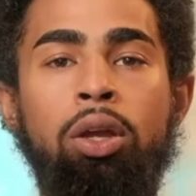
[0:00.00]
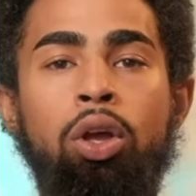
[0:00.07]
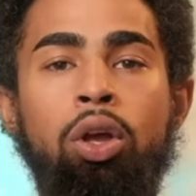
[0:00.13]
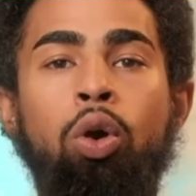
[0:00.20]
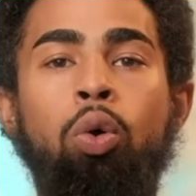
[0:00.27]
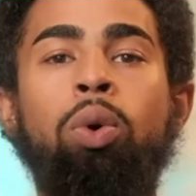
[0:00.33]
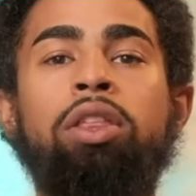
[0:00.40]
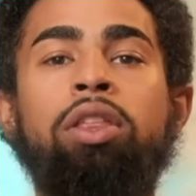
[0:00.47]

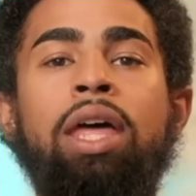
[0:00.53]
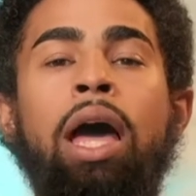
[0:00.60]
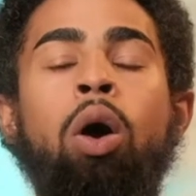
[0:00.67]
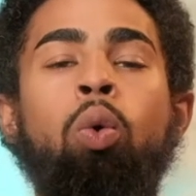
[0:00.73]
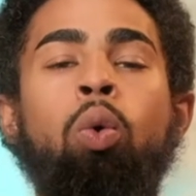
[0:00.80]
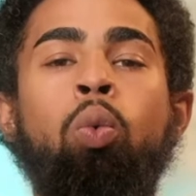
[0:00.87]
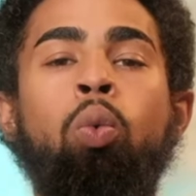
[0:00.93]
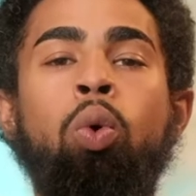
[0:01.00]
without
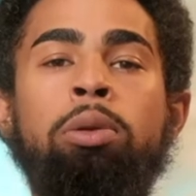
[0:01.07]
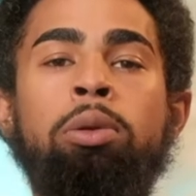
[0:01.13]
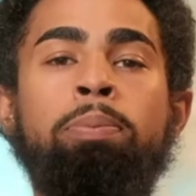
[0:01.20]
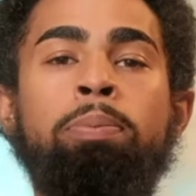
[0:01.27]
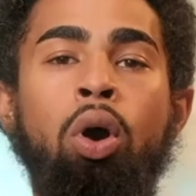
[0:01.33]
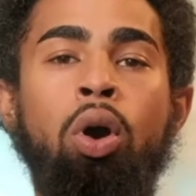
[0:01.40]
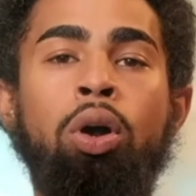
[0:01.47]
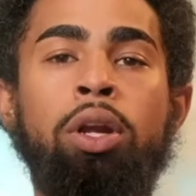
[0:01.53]
one
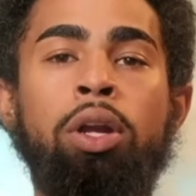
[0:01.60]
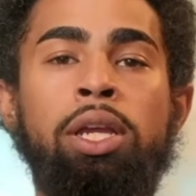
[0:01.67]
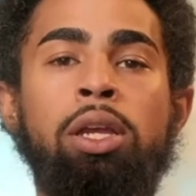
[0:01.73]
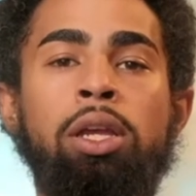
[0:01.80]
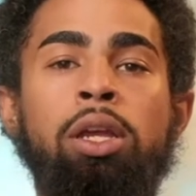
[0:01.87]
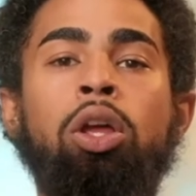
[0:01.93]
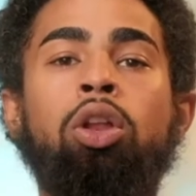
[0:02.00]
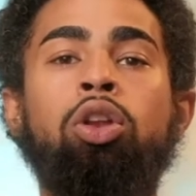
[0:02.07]
party
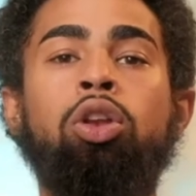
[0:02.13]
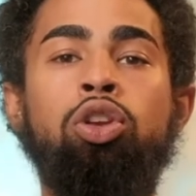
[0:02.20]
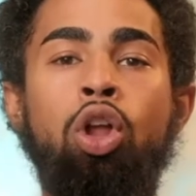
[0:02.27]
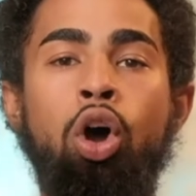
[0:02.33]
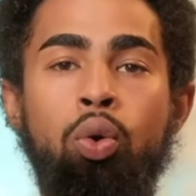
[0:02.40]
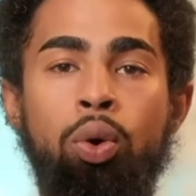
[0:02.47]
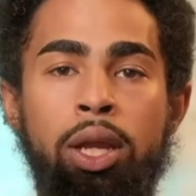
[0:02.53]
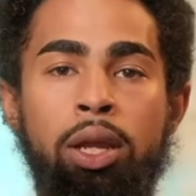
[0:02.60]

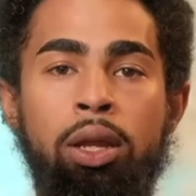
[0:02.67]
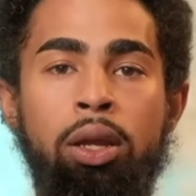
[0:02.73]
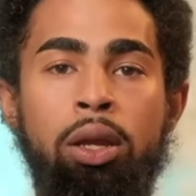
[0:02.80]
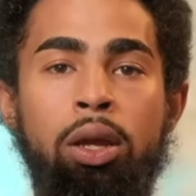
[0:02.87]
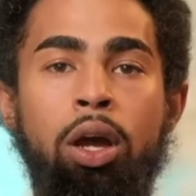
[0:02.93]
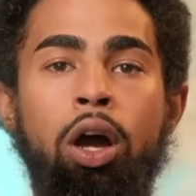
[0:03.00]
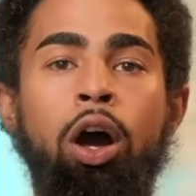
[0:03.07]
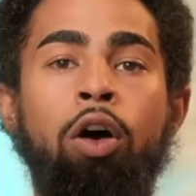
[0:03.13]
knowing
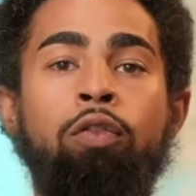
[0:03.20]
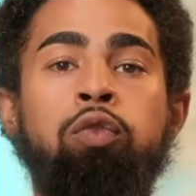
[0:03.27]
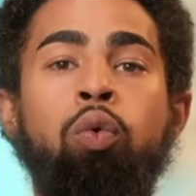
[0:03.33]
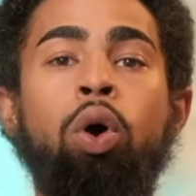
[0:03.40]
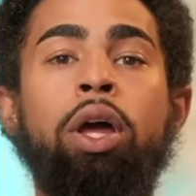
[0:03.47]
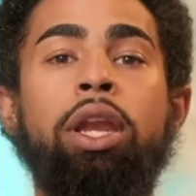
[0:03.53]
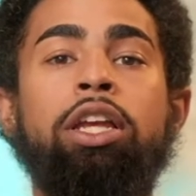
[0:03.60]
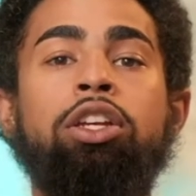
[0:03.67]
of
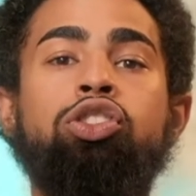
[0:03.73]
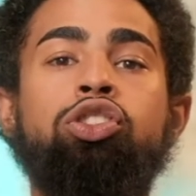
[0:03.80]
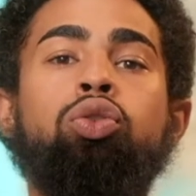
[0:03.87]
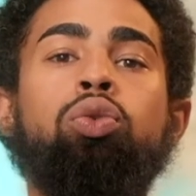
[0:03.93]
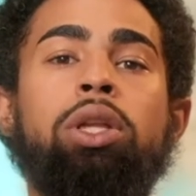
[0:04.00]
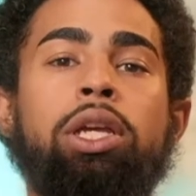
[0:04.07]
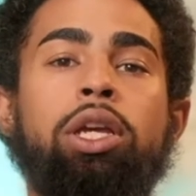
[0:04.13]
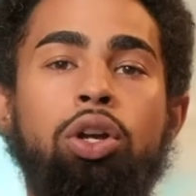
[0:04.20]
what is
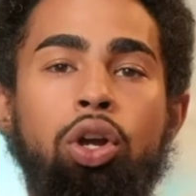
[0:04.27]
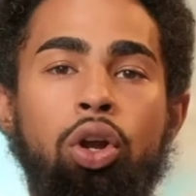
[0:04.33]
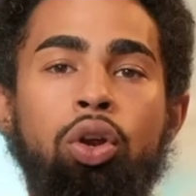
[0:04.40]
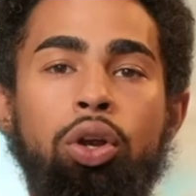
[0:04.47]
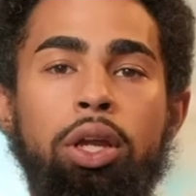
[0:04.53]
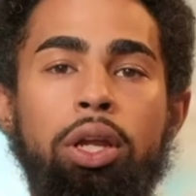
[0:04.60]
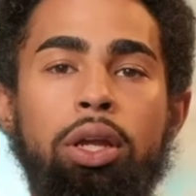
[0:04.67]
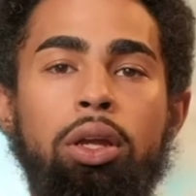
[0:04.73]
truly occurring.